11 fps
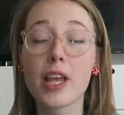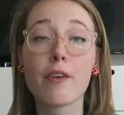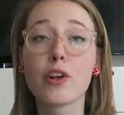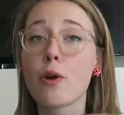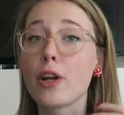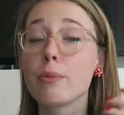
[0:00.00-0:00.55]
They
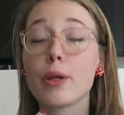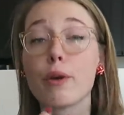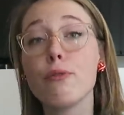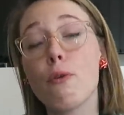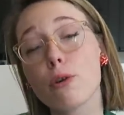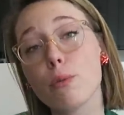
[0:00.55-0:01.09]
have incredibly
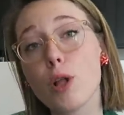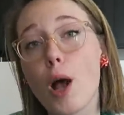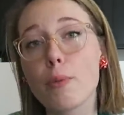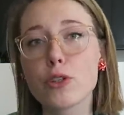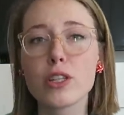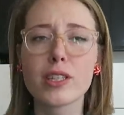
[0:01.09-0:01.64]
affordable
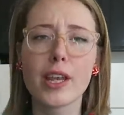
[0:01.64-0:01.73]
options.